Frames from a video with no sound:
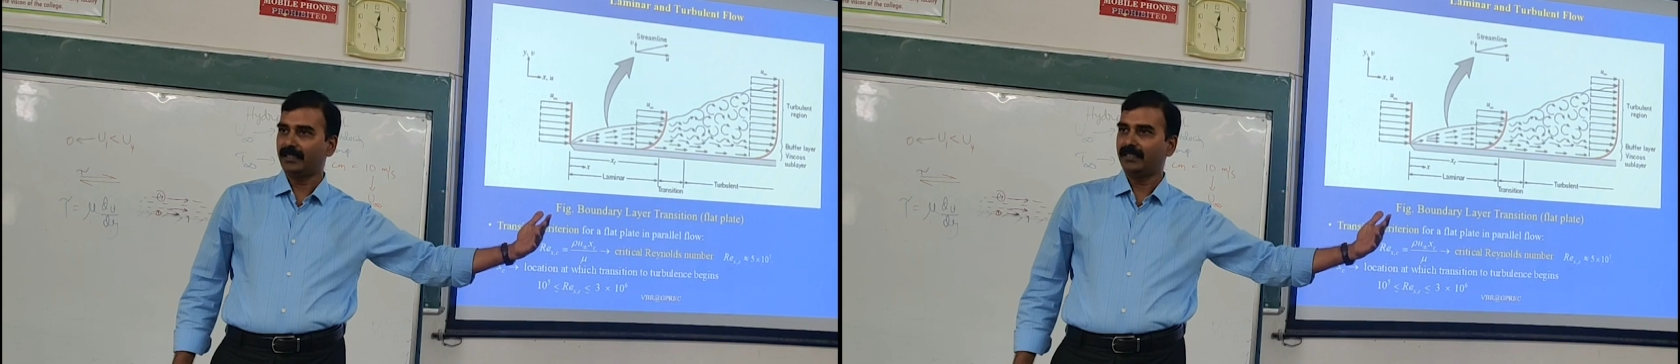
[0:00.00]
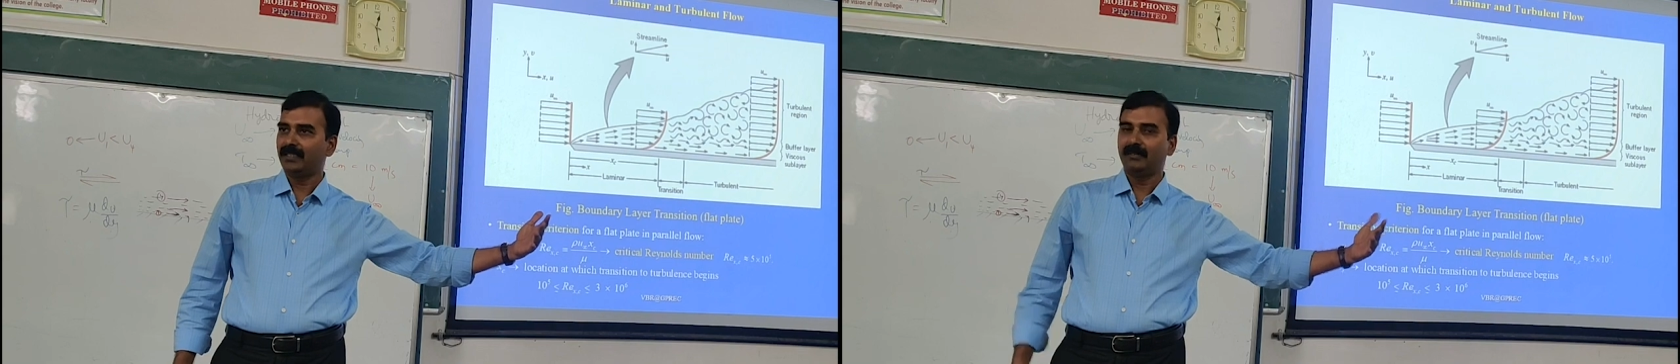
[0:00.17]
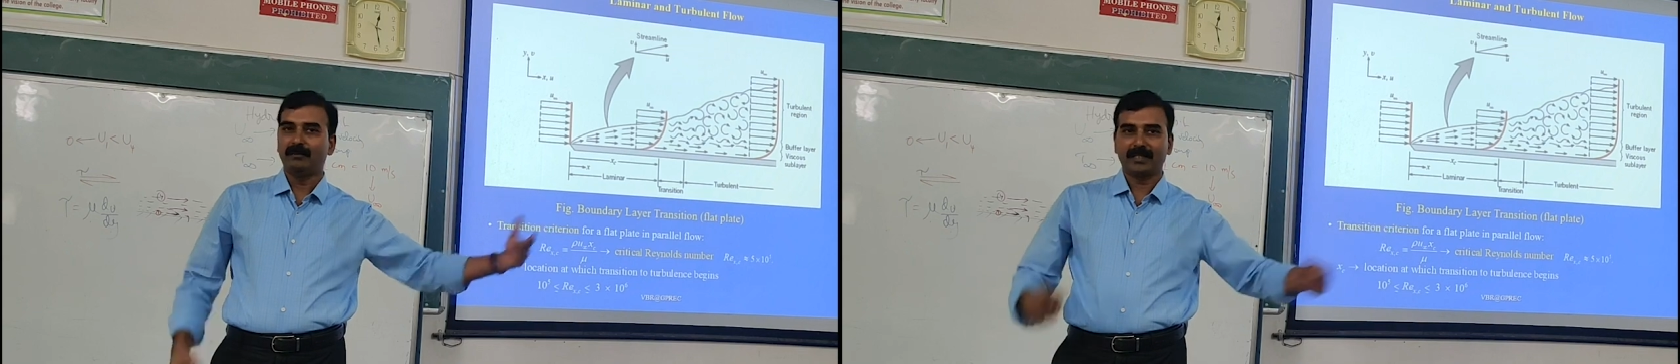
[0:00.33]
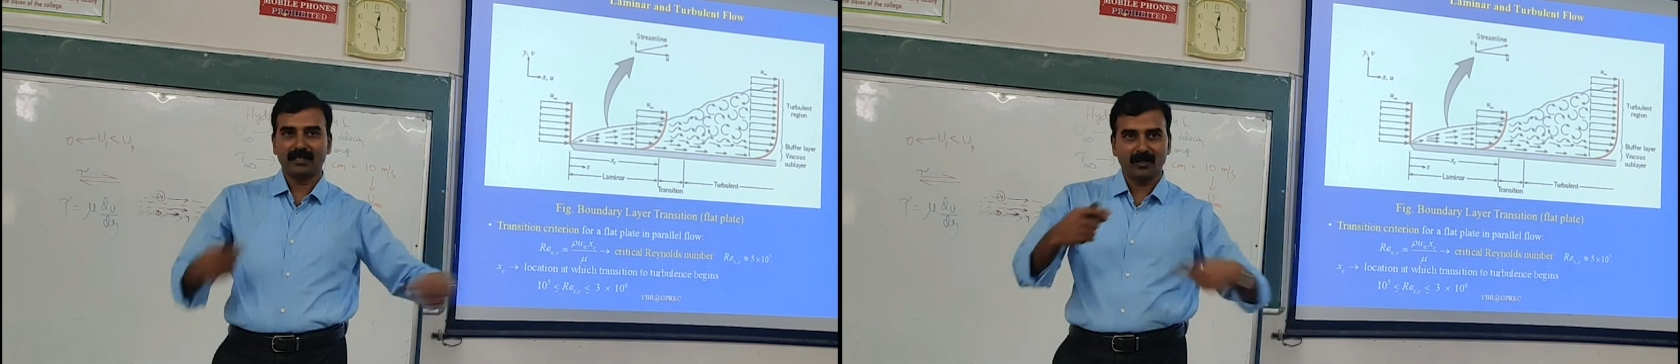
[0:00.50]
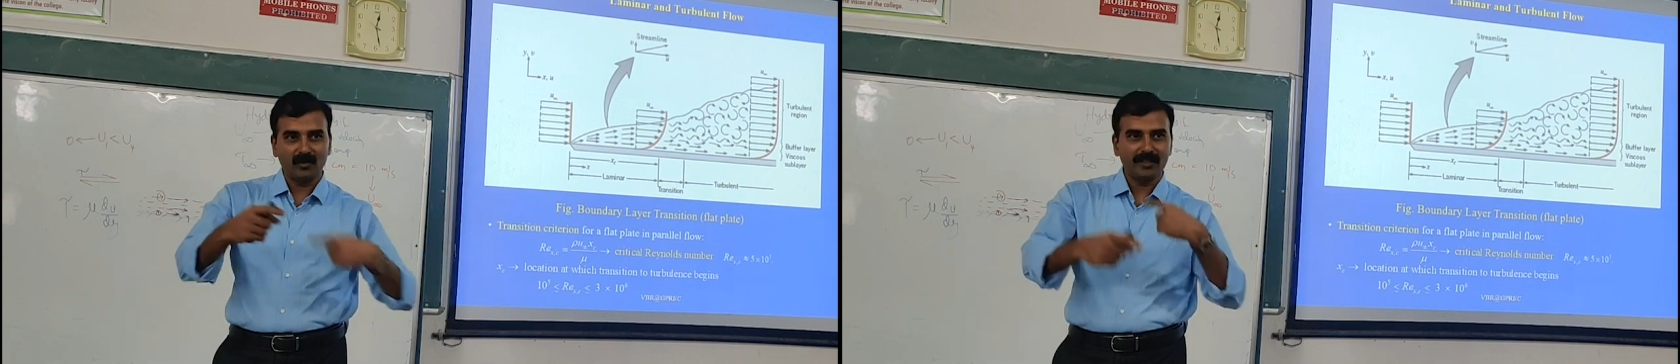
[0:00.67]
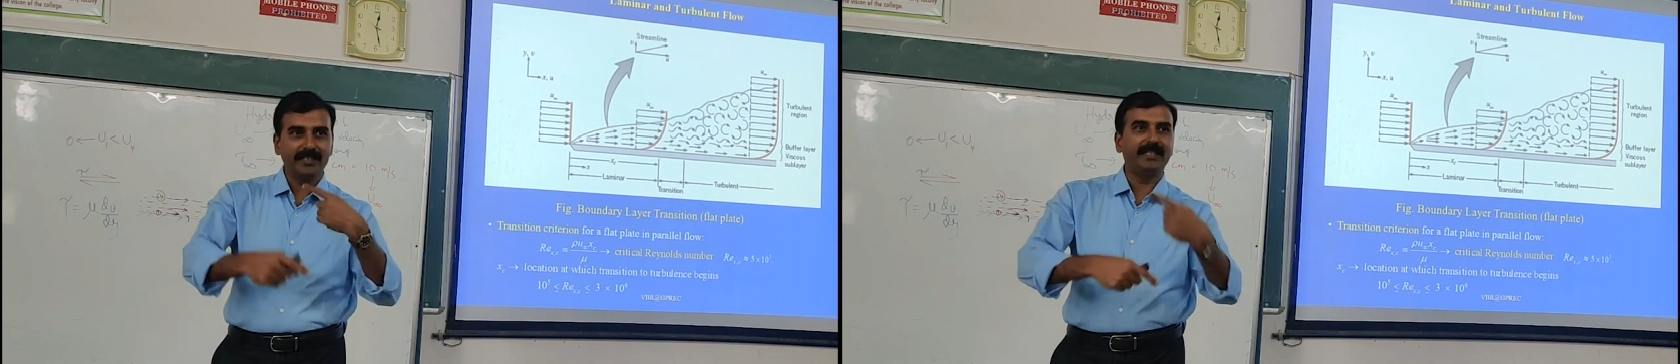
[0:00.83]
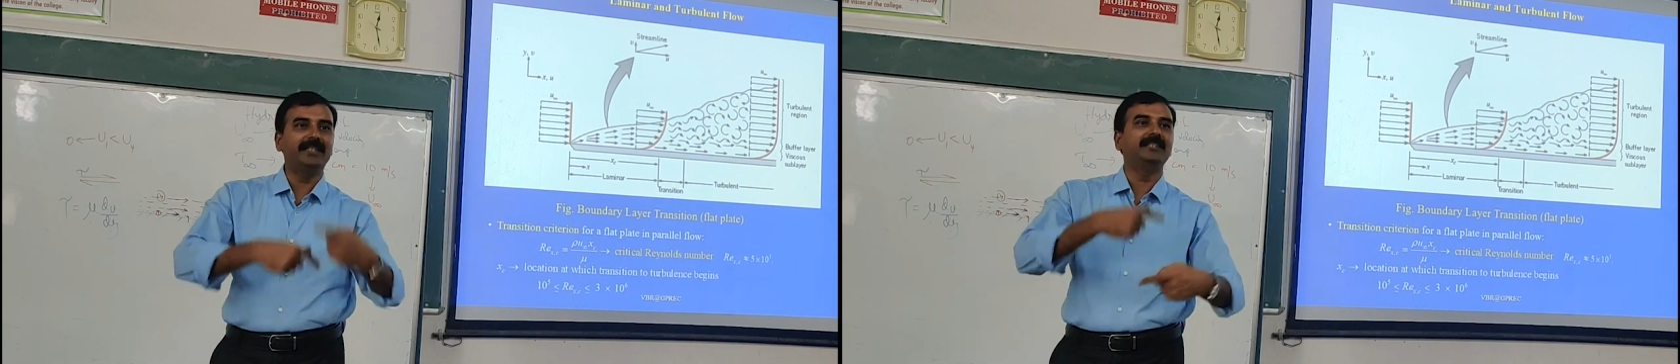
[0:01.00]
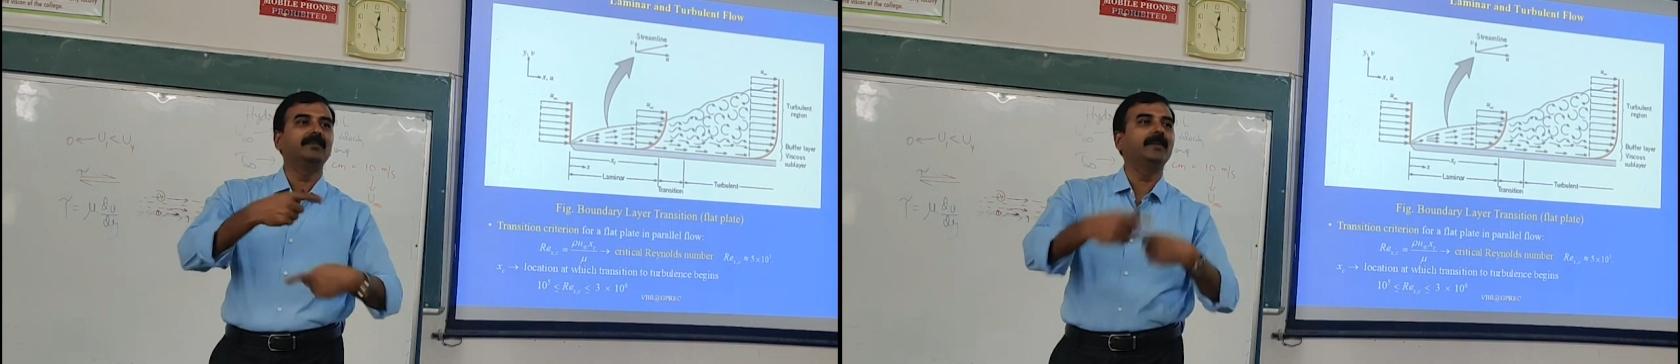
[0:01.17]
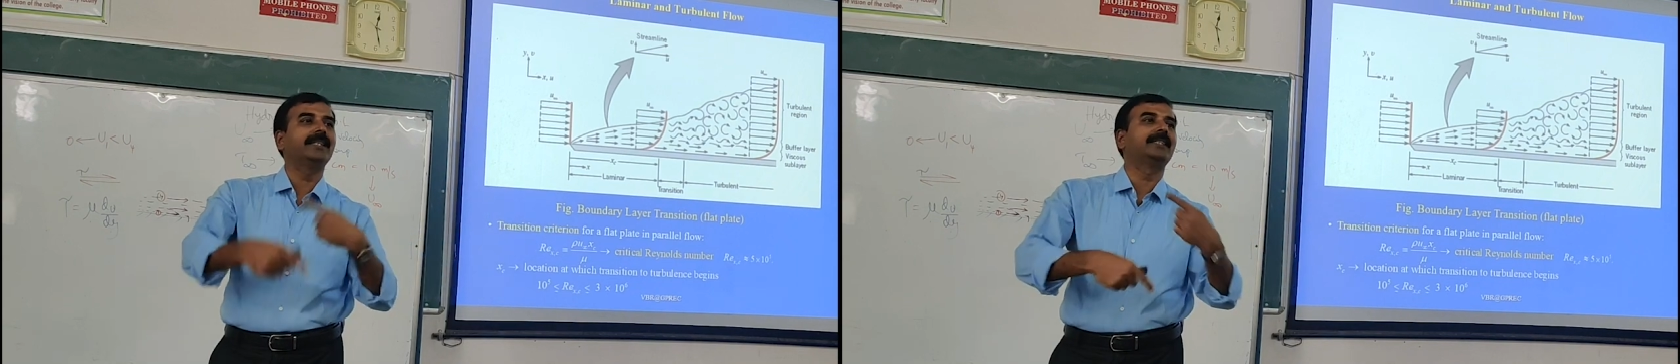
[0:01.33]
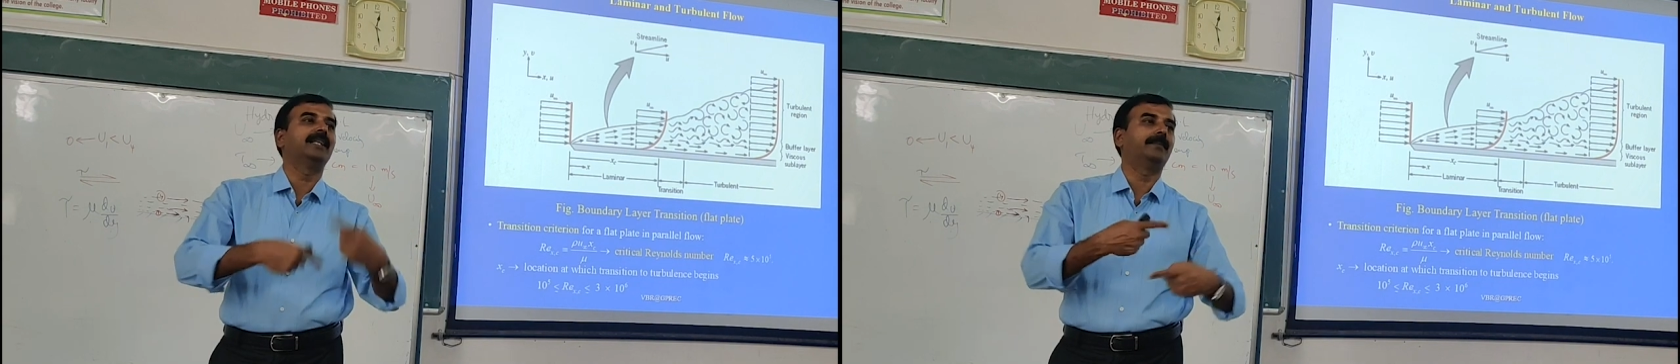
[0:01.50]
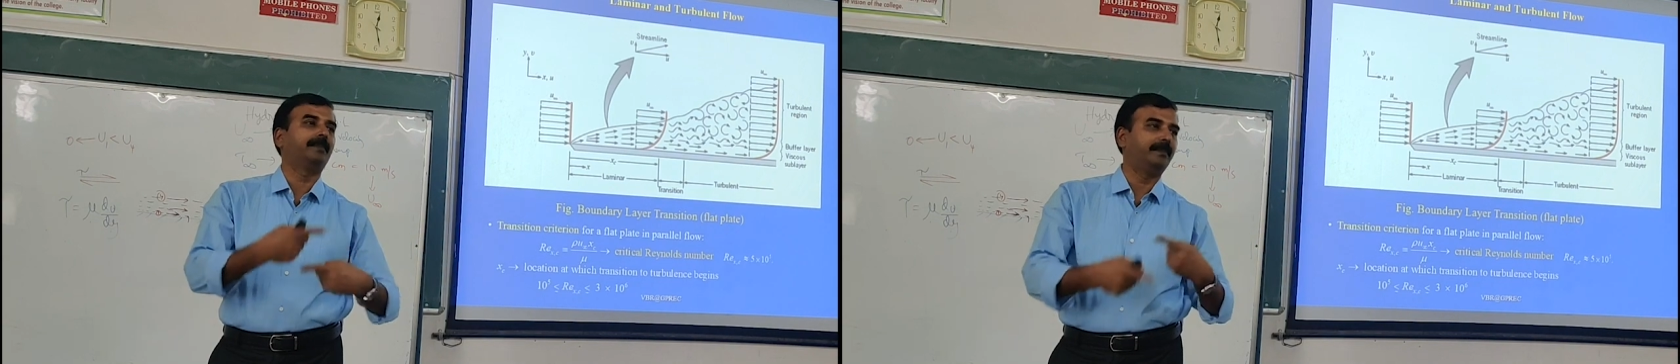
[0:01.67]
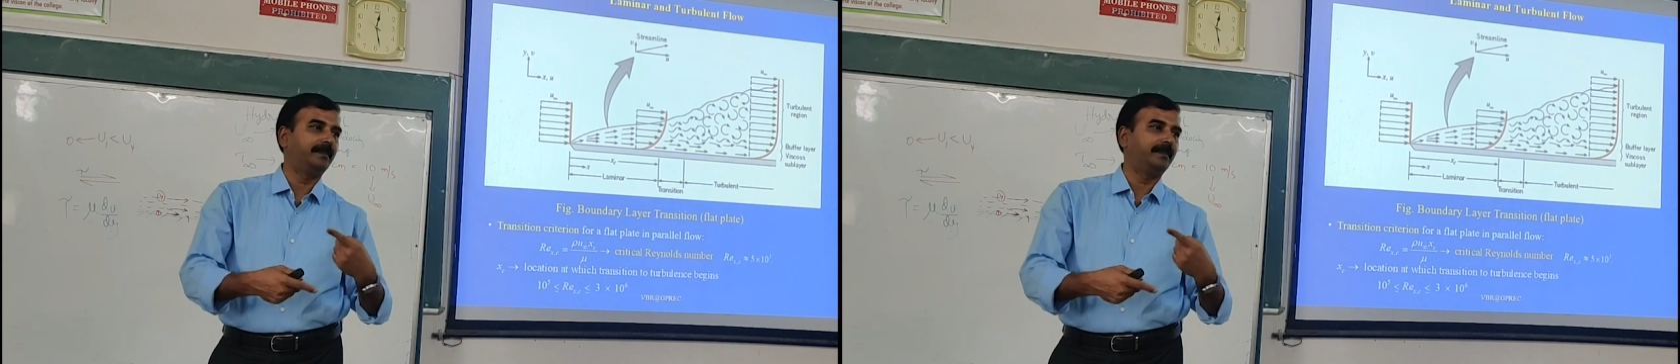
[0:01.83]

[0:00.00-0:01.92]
But now here it is mixed up.